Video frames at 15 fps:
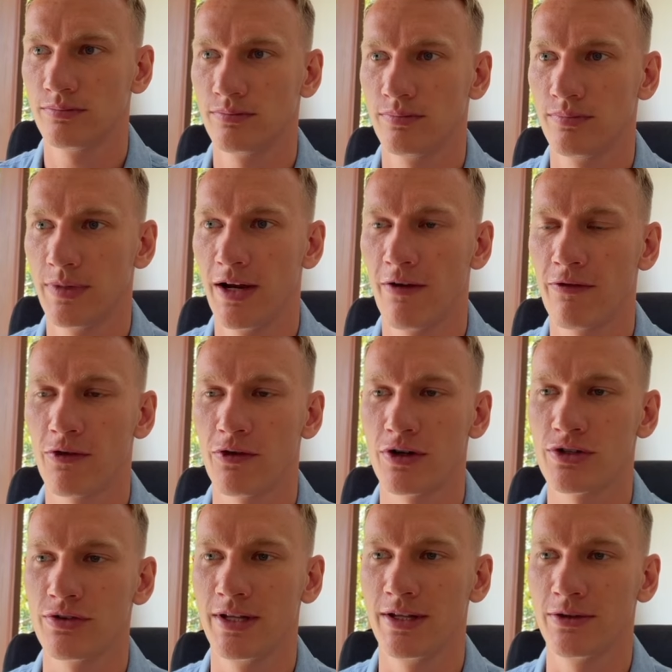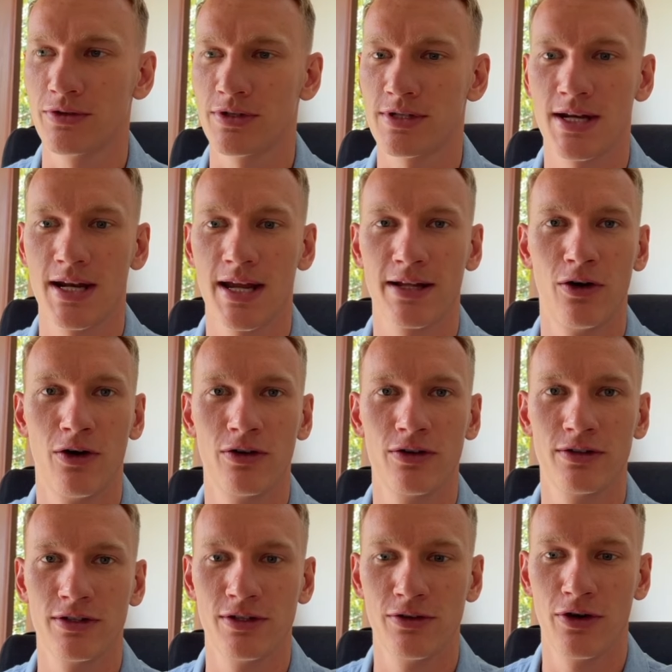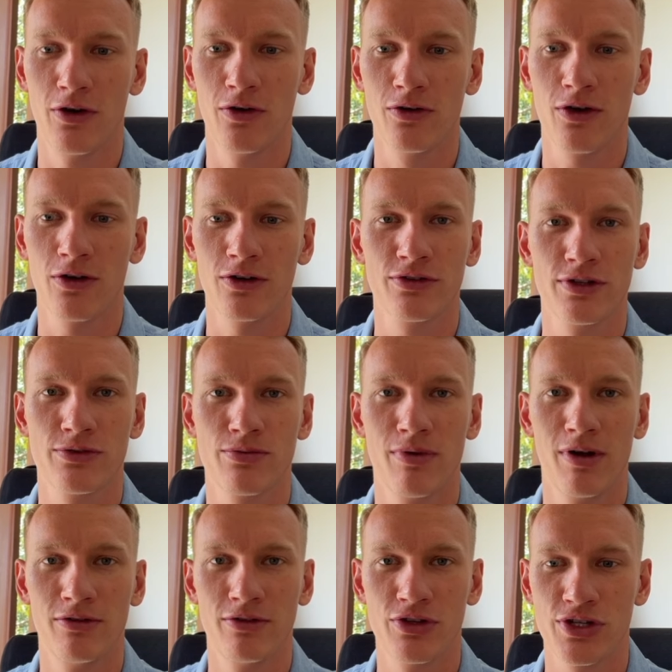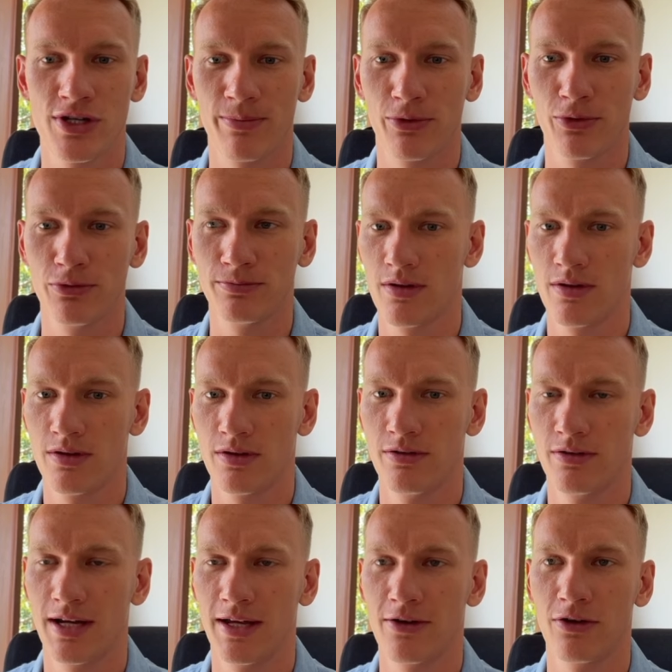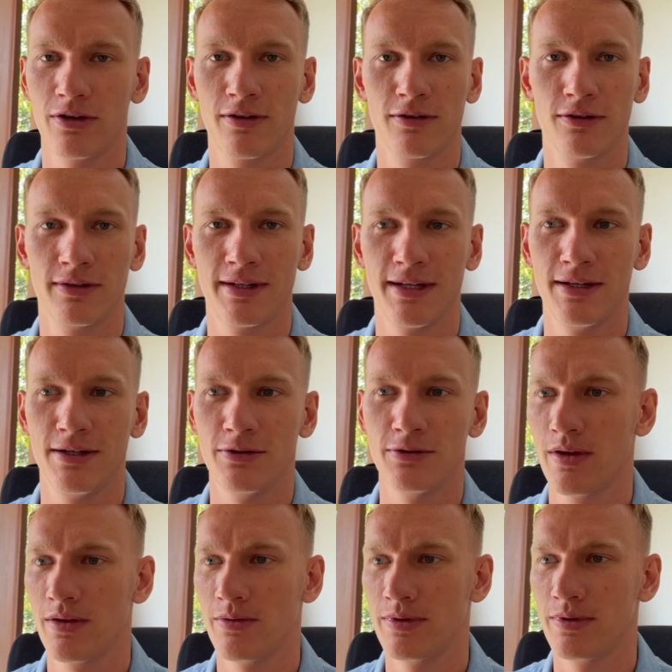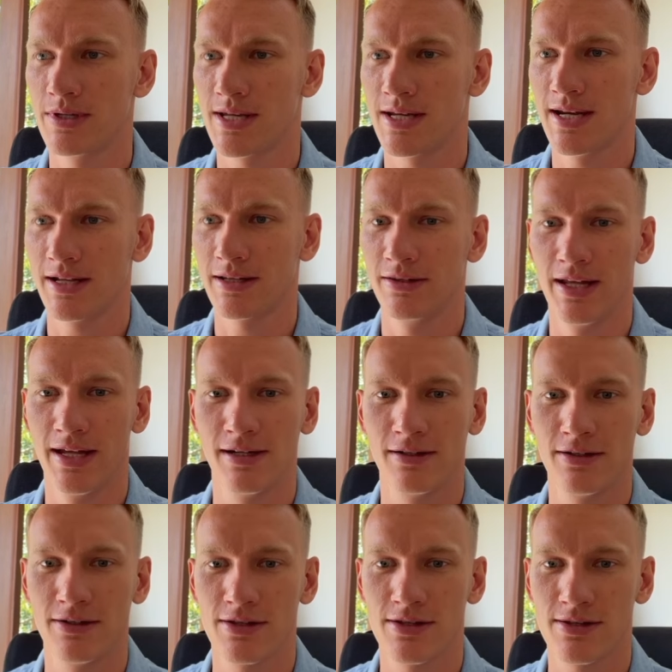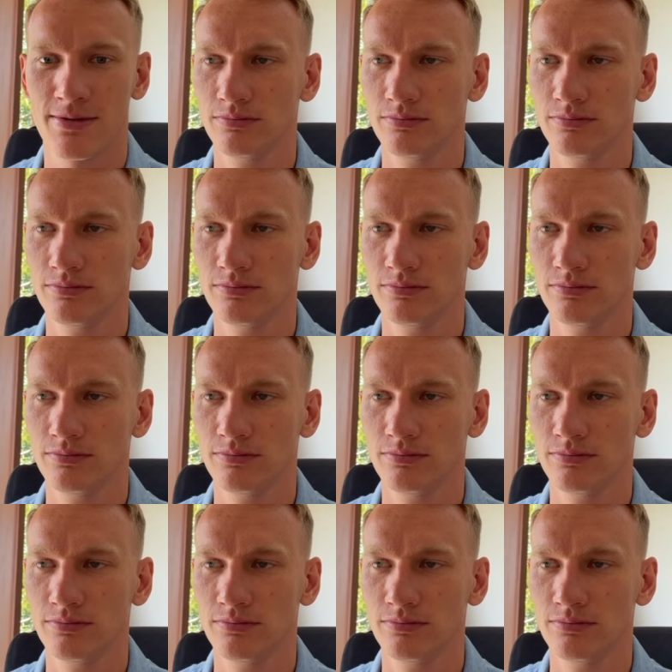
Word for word: and of course you need to select your own countries where we ship to. You click on continue, we select Netherlands.